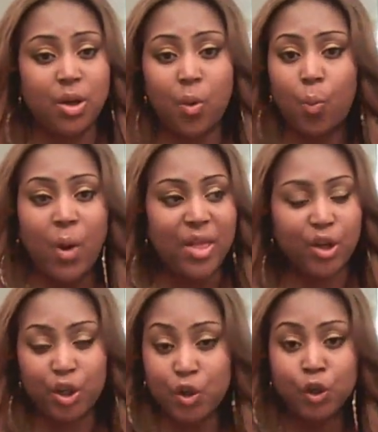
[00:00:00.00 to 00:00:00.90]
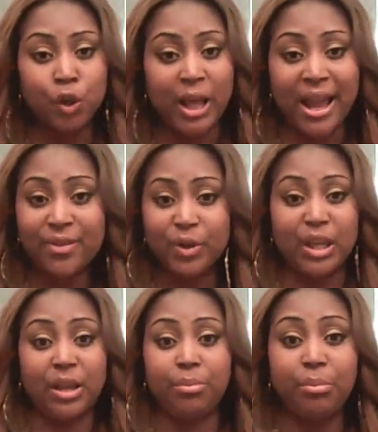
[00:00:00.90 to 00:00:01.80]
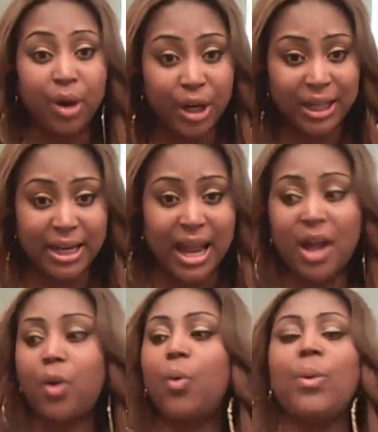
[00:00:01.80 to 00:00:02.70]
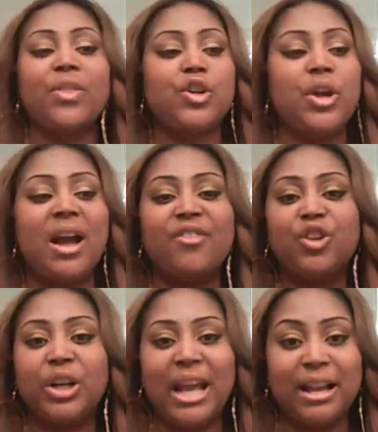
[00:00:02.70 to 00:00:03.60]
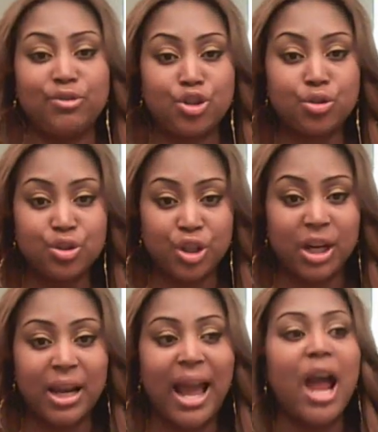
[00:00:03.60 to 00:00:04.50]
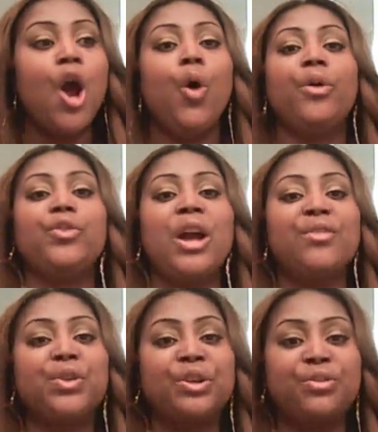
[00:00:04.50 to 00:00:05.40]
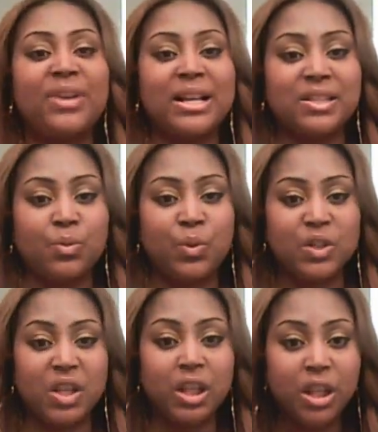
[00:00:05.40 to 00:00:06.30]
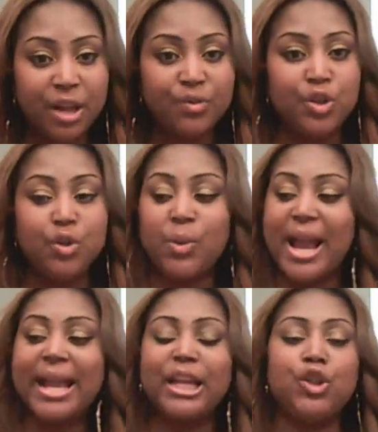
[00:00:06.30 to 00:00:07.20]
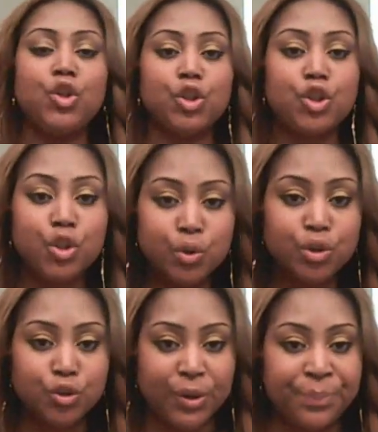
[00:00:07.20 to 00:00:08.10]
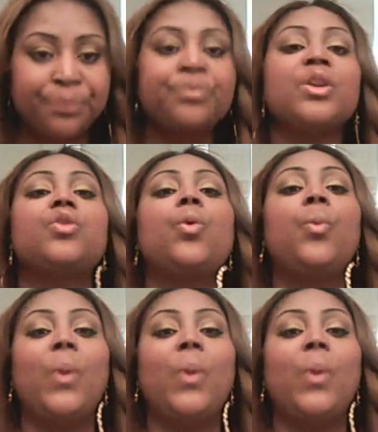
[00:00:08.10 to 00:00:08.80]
So the thing isn't whether you're going to ever get married or not, or whether you're ever going to have children or not, or if you're ever going to find someone to love you and your children